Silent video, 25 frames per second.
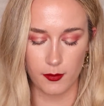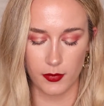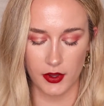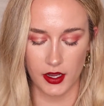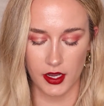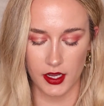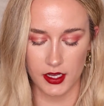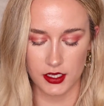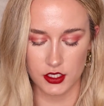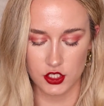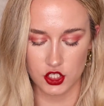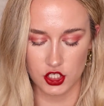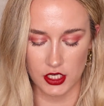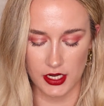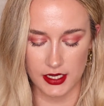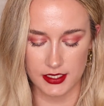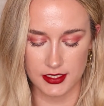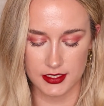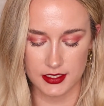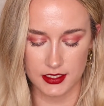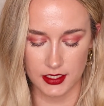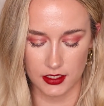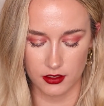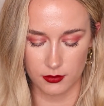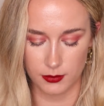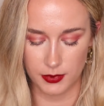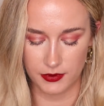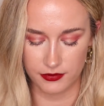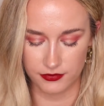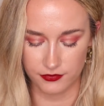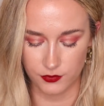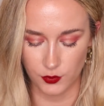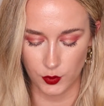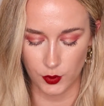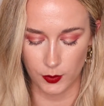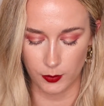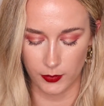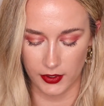but it just didn't
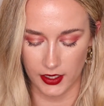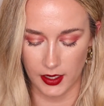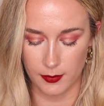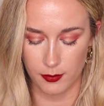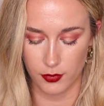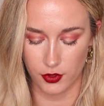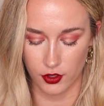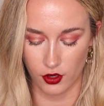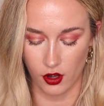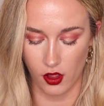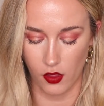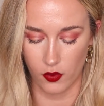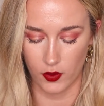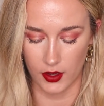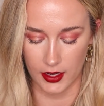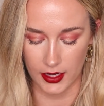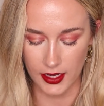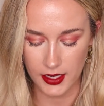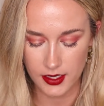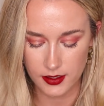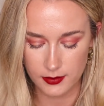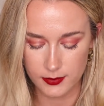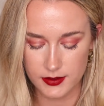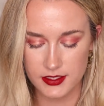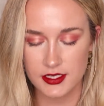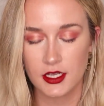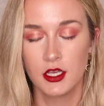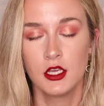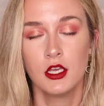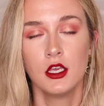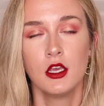perform when I put it on the lips.